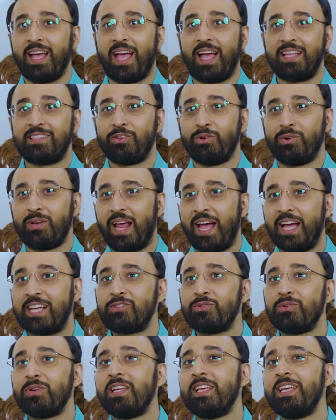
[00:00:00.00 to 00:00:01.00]
And so
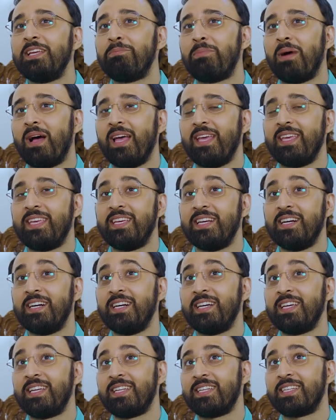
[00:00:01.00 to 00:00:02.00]
gradually by
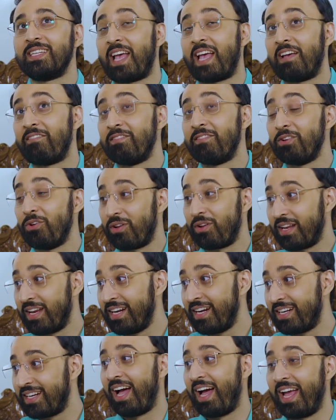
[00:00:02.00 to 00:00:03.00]
year 7 or
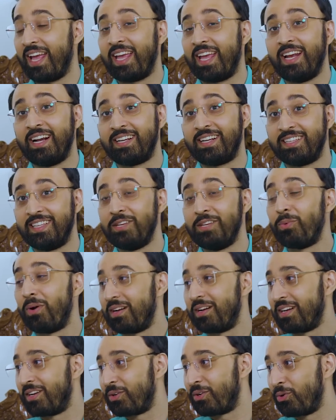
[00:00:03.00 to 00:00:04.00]
8, I hit the
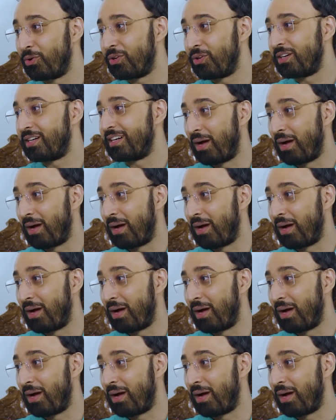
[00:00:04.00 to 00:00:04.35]
1 crore